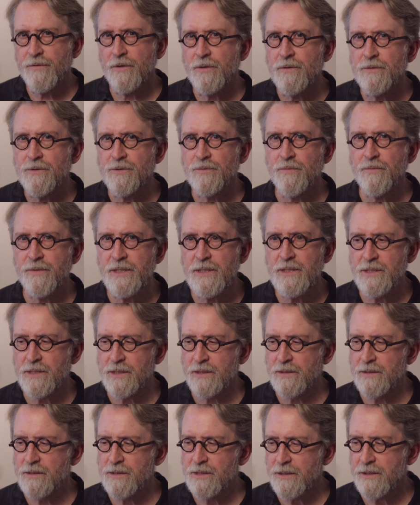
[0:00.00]
those
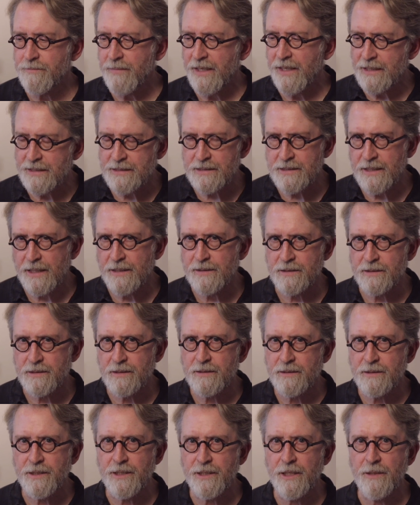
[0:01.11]
reasons, it makes sense
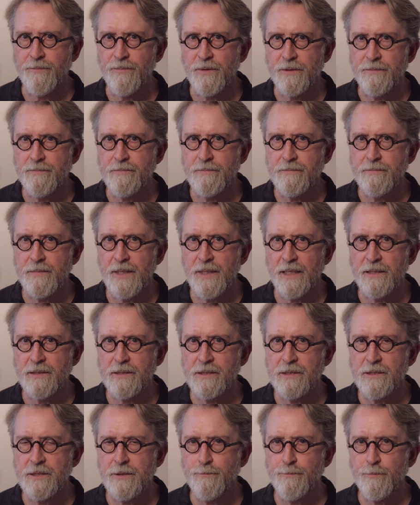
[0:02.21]
to keep them that
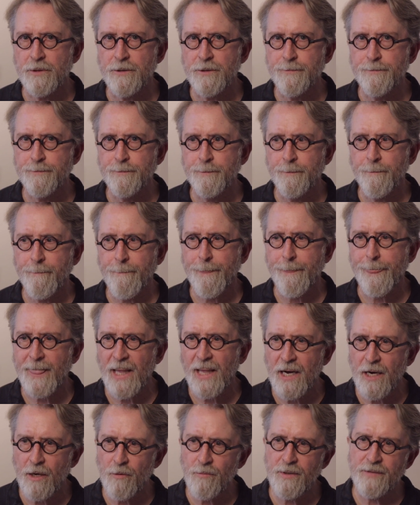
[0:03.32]
simple.
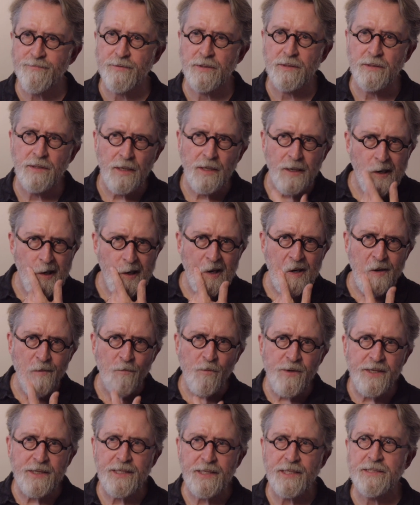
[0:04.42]
However,
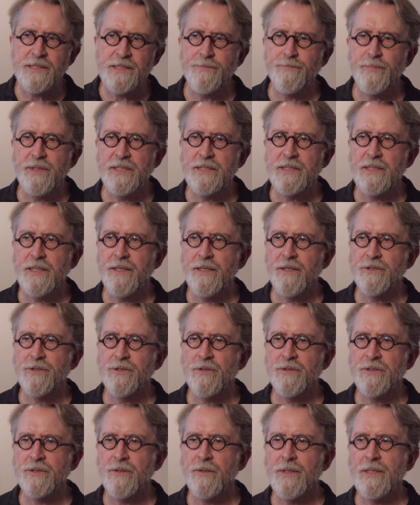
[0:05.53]
with that simplicity, there's
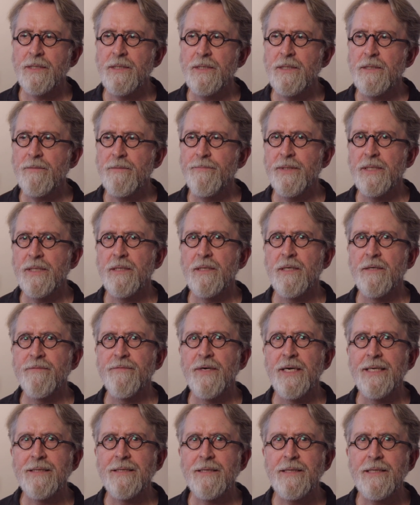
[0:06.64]
also a little bit of
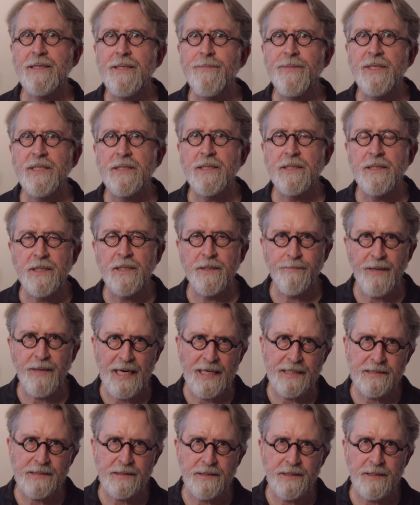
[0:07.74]
a limited
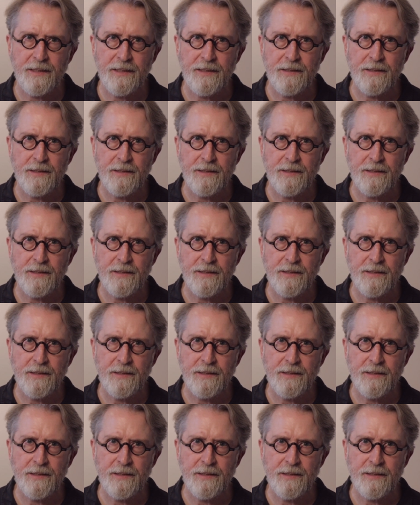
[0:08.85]
capacity.